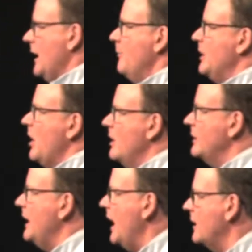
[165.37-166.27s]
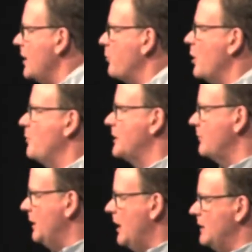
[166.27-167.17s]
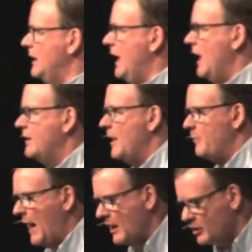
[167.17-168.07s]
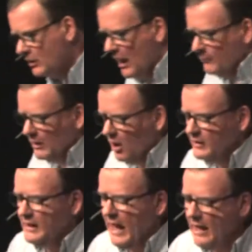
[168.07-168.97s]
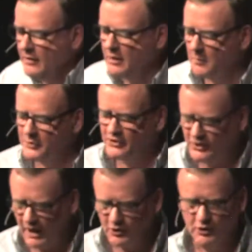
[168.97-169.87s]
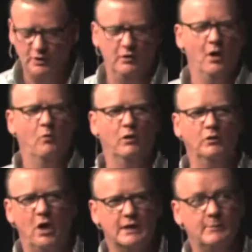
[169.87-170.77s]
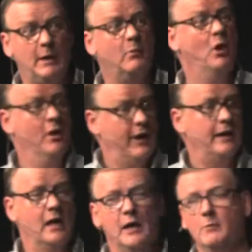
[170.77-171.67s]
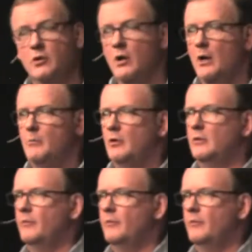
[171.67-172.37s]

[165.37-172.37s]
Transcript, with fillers: And because he had that purpose, and because he had that passion, because he had that obsession with lost people, that got him in trouble.